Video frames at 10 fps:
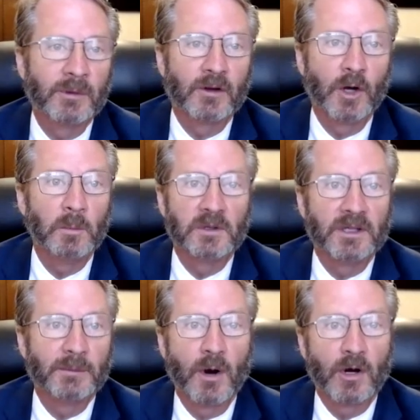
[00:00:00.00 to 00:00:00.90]
they're
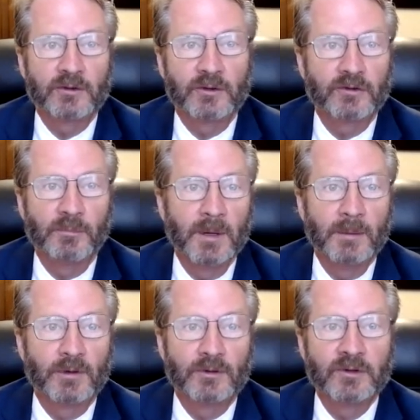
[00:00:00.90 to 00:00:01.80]
openly Marxist
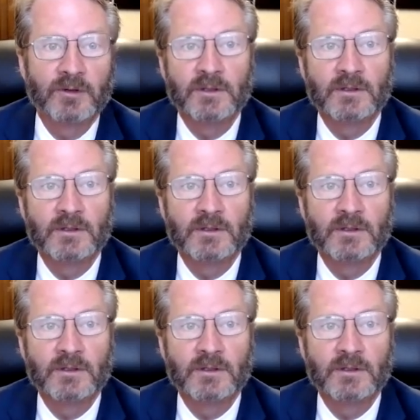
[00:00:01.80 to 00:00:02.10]
members